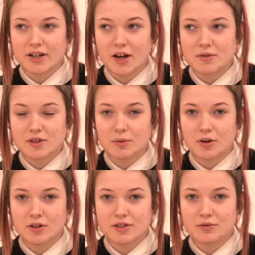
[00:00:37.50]
accountancy one
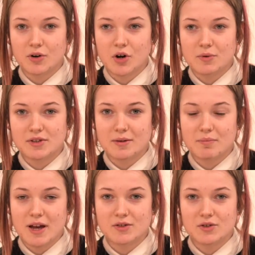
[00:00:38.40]
because I thought it was like
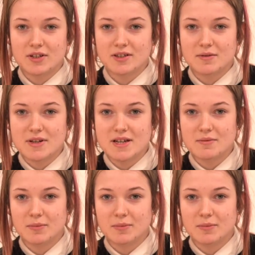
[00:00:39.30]
best suited to me